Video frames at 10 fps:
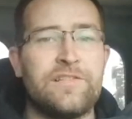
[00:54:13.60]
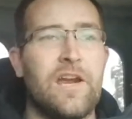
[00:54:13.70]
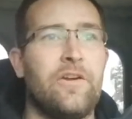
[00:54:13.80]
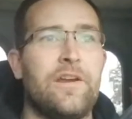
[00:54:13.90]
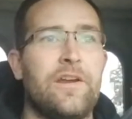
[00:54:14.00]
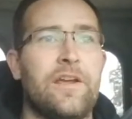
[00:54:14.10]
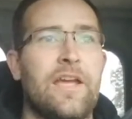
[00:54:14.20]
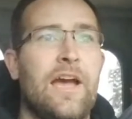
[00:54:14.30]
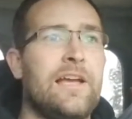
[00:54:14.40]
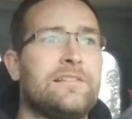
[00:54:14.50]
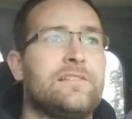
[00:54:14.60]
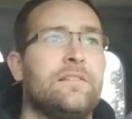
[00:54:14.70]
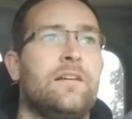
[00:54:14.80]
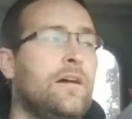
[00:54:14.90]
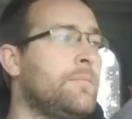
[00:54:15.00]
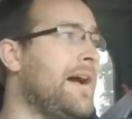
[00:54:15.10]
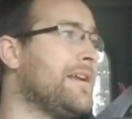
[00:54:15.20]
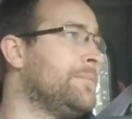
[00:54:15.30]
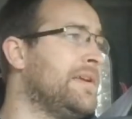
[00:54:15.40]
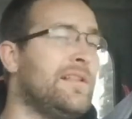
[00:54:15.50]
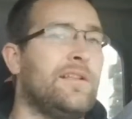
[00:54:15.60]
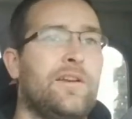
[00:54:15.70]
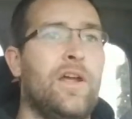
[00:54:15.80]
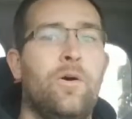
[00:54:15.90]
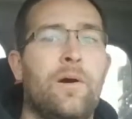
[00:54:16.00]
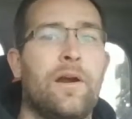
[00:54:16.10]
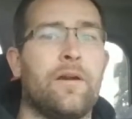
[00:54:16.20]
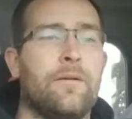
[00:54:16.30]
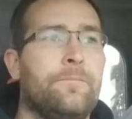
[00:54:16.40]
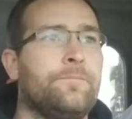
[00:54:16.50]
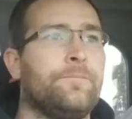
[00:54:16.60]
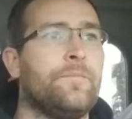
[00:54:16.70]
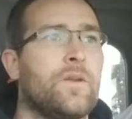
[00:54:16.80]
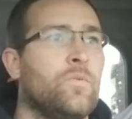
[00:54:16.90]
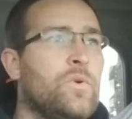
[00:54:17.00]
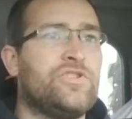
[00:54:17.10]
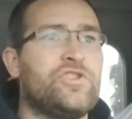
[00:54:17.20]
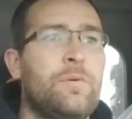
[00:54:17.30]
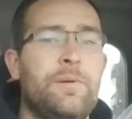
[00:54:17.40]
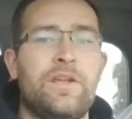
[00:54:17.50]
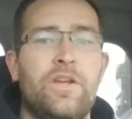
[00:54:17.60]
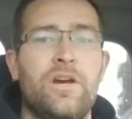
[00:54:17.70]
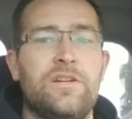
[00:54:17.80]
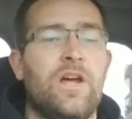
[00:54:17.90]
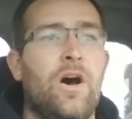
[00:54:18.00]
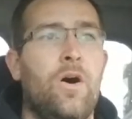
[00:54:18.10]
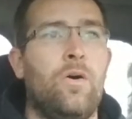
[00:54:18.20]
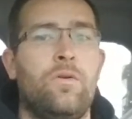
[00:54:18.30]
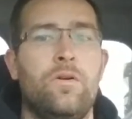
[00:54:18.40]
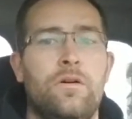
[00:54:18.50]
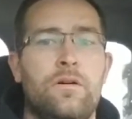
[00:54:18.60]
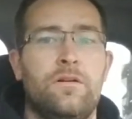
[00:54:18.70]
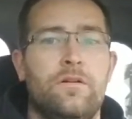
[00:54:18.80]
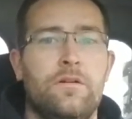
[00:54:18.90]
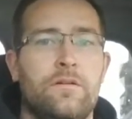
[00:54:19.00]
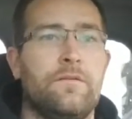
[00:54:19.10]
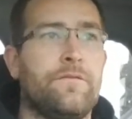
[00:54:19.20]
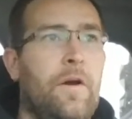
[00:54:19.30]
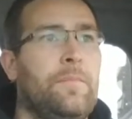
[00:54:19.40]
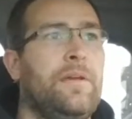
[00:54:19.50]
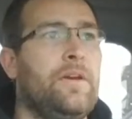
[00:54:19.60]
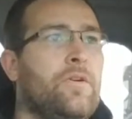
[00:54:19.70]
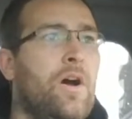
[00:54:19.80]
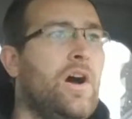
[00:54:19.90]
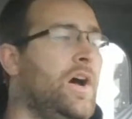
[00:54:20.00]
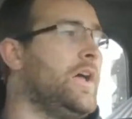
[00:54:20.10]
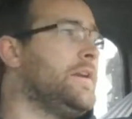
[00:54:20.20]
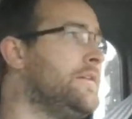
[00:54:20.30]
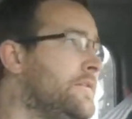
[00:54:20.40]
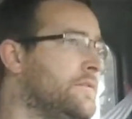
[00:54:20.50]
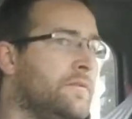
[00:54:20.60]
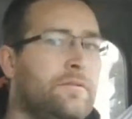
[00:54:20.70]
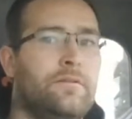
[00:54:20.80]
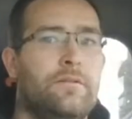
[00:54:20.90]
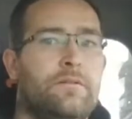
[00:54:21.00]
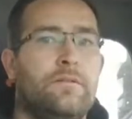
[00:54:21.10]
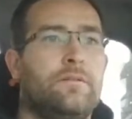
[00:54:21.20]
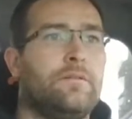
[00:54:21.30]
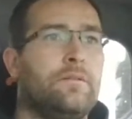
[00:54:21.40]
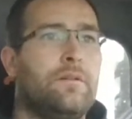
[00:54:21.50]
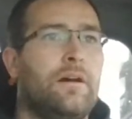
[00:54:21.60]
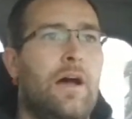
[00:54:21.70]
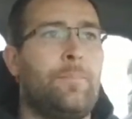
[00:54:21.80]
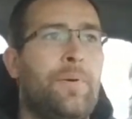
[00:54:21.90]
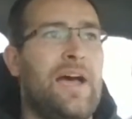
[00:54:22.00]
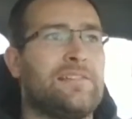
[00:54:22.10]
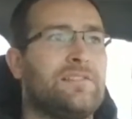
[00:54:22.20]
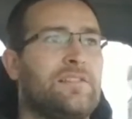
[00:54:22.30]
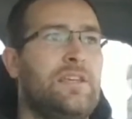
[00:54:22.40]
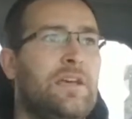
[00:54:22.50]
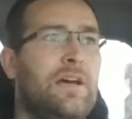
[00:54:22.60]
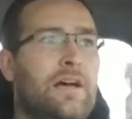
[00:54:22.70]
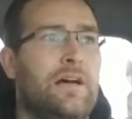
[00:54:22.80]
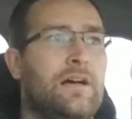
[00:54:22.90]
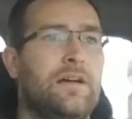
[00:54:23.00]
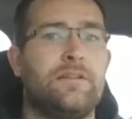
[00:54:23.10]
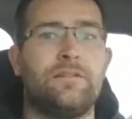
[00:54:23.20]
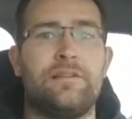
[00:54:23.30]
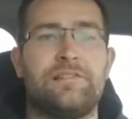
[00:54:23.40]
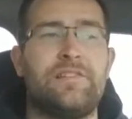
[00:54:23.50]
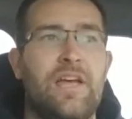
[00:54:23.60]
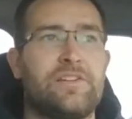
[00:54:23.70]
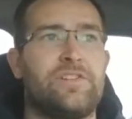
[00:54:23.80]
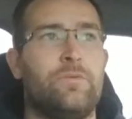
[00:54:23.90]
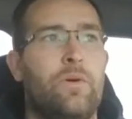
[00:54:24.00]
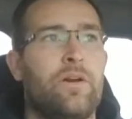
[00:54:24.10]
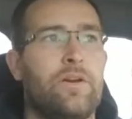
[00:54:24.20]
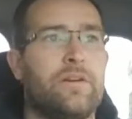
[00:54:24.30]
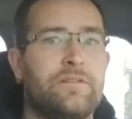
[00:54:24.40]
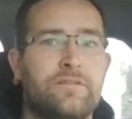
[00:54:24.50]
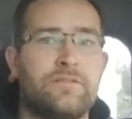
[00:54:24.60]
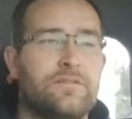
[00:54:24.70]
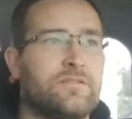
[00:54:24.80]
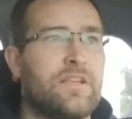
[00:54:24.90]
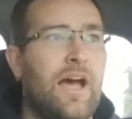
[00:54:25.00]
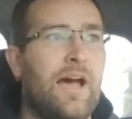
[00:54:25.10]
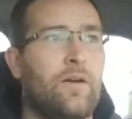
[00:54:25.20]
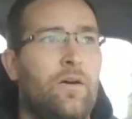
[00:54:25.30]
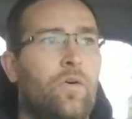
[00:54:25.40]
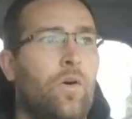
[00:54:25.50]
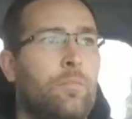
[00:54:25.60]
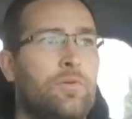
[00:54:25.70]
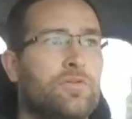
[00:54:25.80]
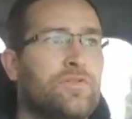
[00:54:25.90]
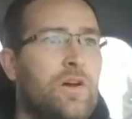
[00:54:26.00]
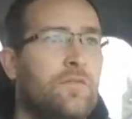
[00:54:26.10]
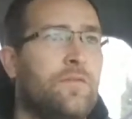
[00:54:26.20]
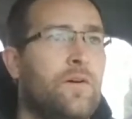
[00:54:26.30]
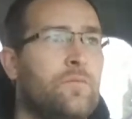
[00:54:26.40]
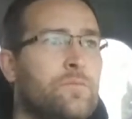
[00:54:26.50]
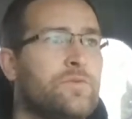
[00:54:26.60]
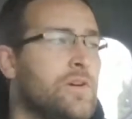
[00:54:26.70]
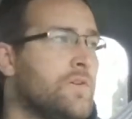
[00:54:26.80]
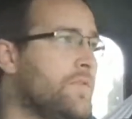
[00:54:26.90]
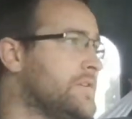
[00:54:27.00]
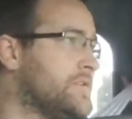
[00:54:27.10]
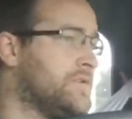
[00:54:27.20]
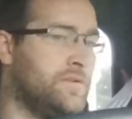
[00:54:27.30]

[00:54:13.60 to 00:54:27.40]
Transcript: service area, guys. I'm out in the middle of nowhere. We should be good though from here on. I passed the section where it's got horrible cell phone service.